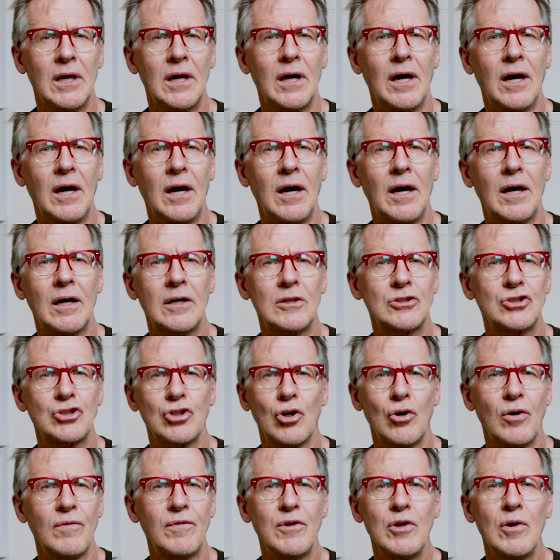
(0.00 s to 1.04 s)

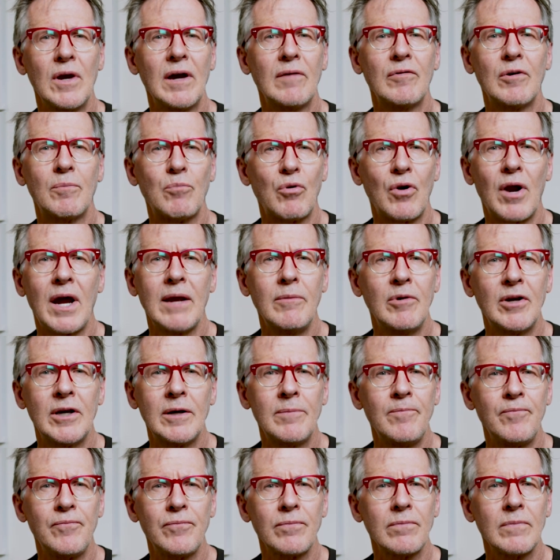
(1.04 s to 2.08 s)
So if you have a
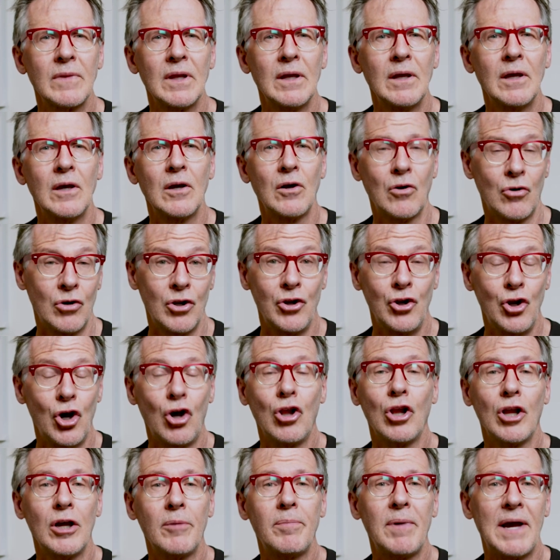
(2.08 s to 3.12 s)
primip, or a
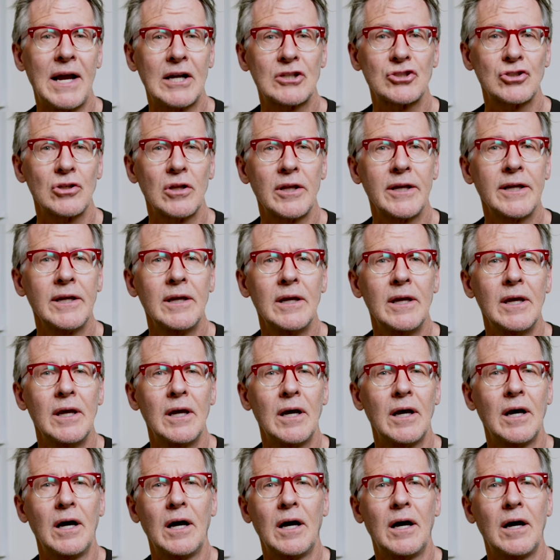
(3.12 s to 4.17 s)
no-lip actually,
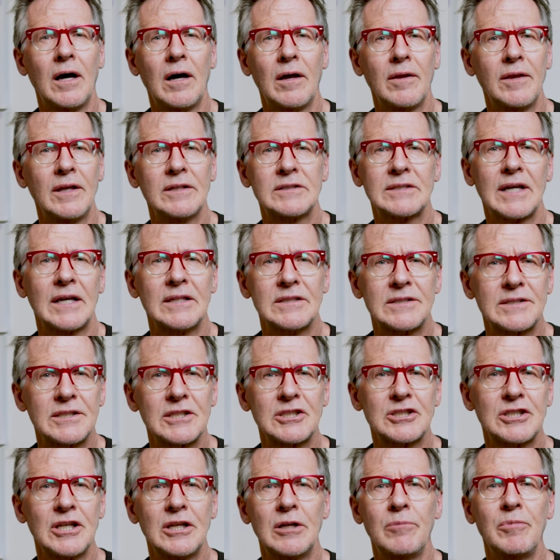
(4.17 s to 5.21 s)
that's got a
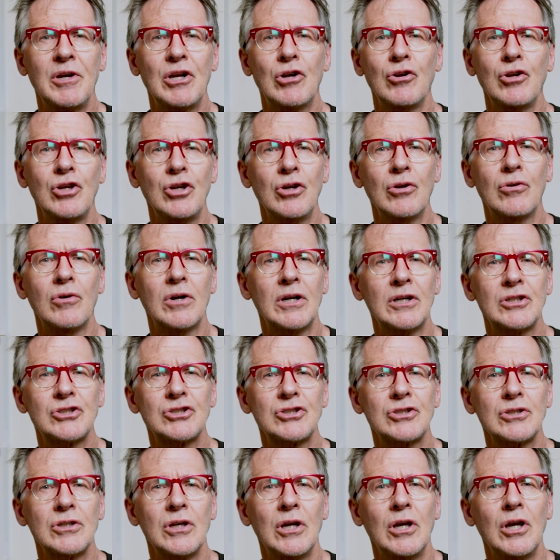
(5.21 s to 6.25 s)
6-centimeter
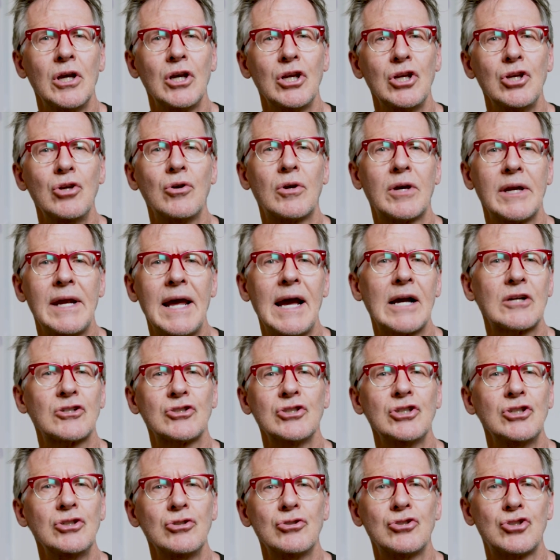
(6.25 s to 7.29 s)
uterus, you can
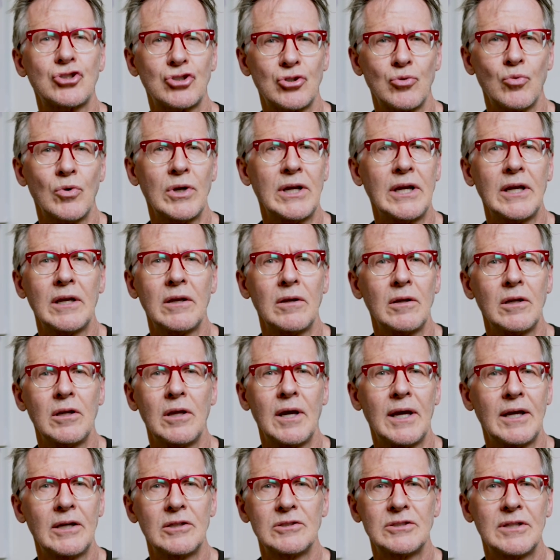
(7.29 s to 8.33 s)
actually use Cerene.
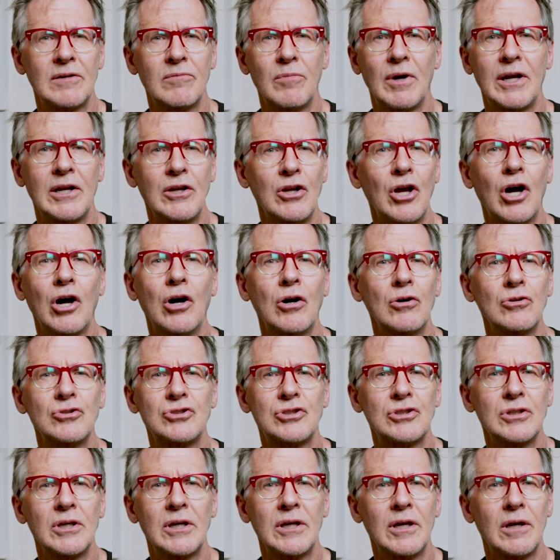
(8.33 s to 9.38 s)
As everybody
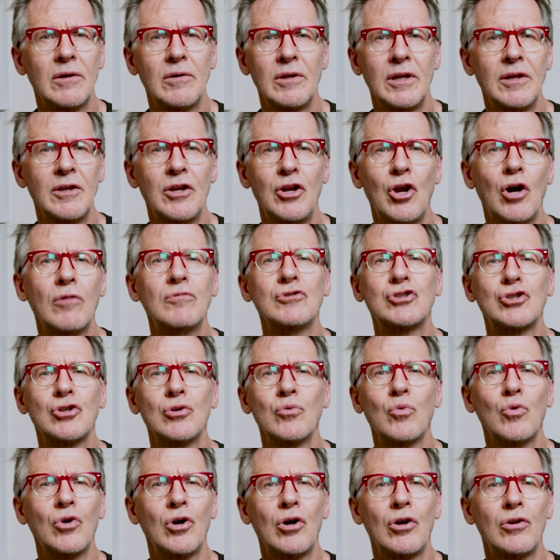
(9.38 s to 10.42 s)
knows, in the
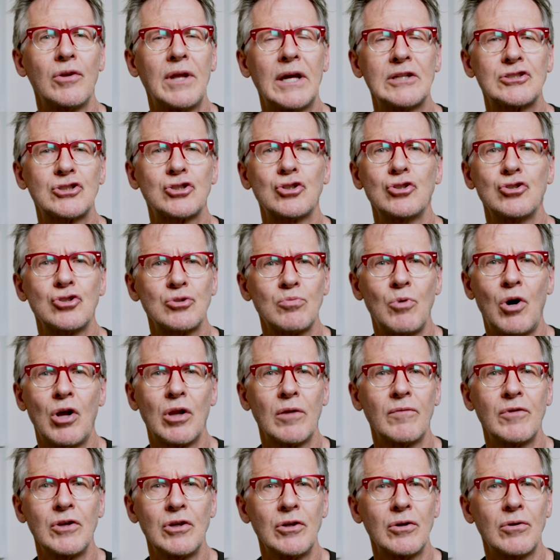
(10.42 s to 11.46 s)
NovaSure world, that's too
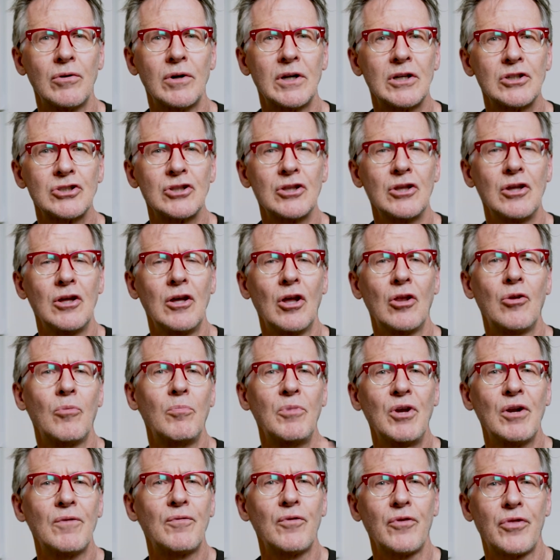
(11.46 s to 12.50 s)
small of a uterus. The other
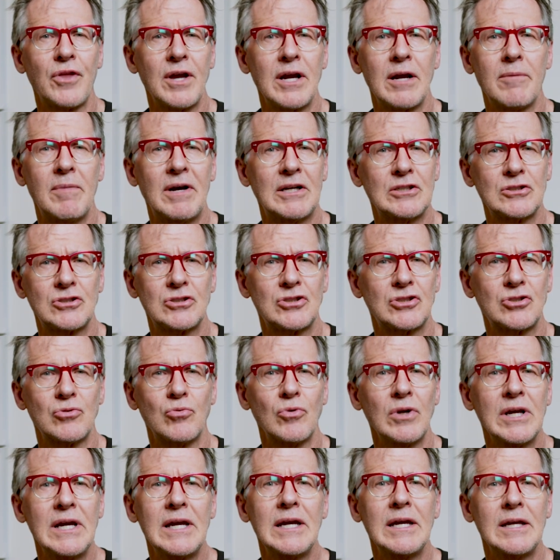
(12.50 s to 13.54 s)
beautiful thing about
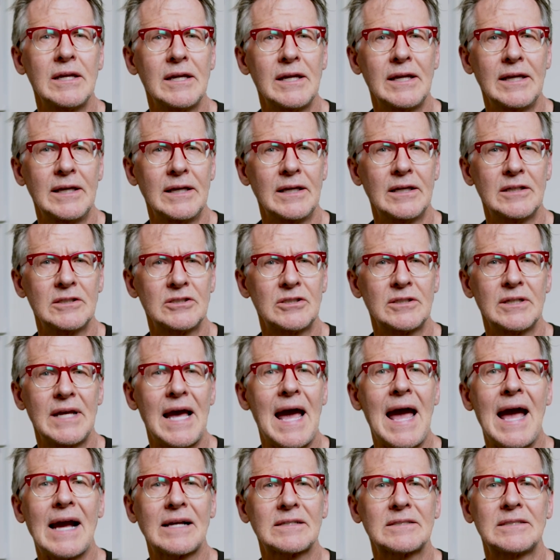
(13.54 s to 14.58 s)
Cerene is
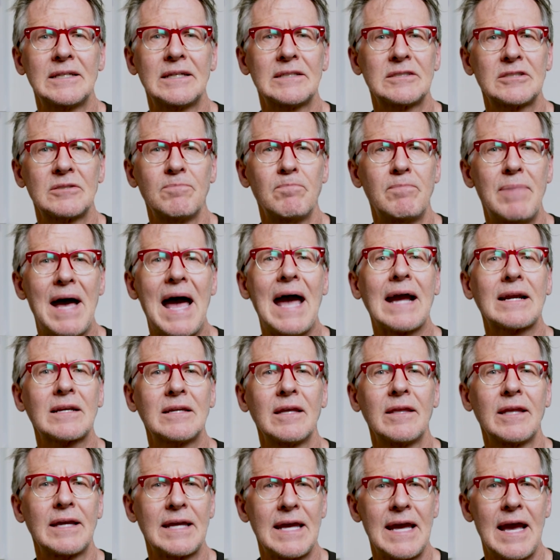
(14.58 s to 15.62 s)
access back
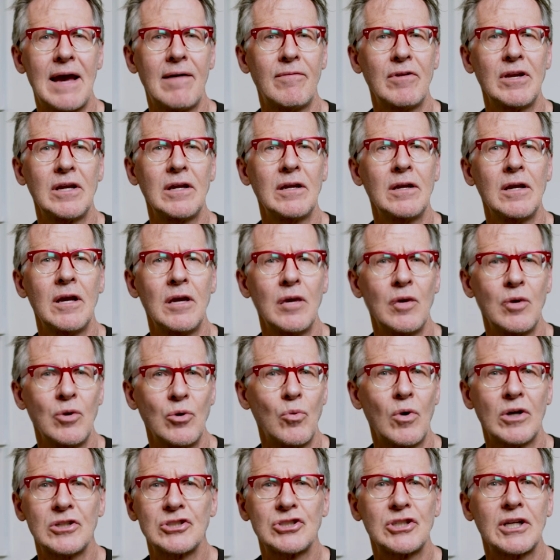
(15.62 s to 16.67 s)
to the cavity, whether you
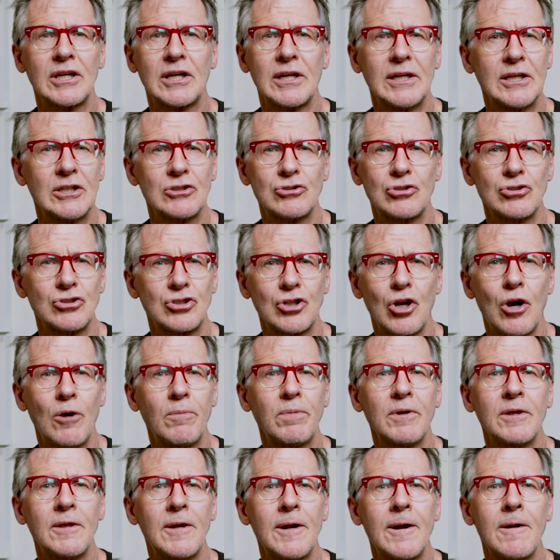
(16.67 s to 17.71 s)
want to stick a
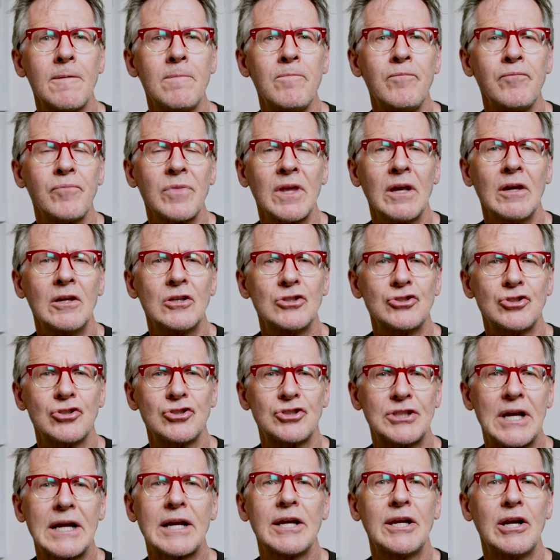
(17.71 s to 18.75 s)
hysteroscope in there. So
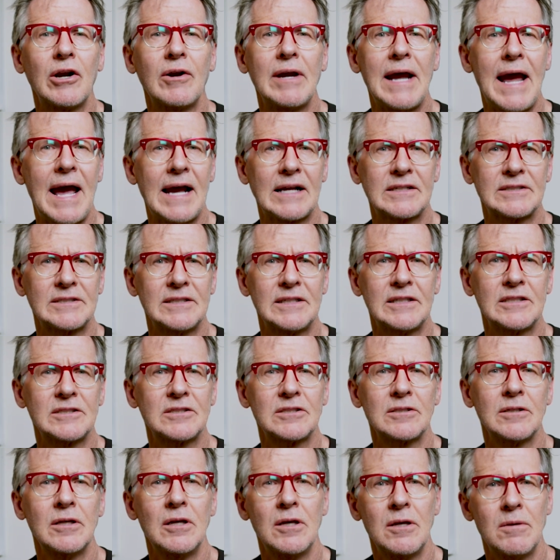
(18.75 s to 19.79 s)
secondary
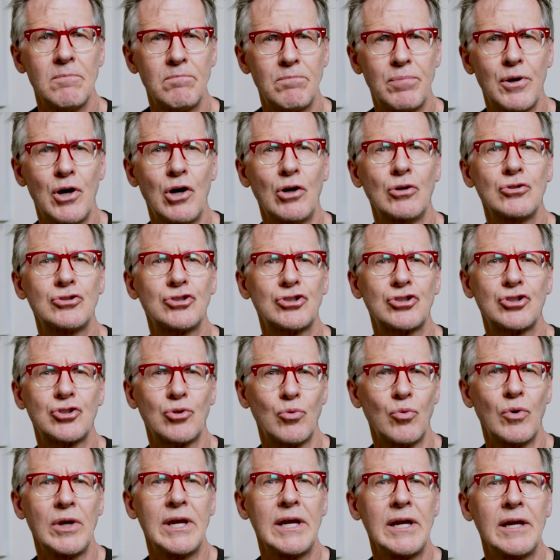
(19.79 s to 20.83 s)
access
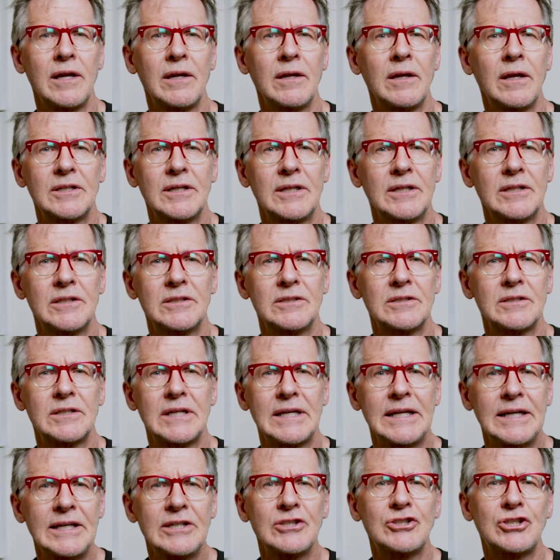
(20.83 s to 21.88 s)
post-Cerene is
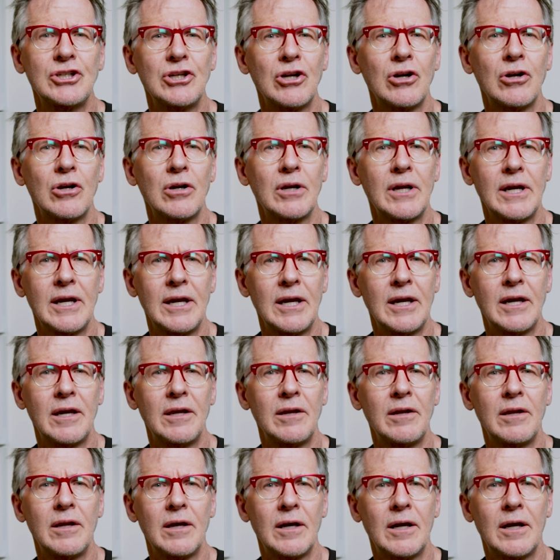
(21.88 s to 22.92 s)
easier, and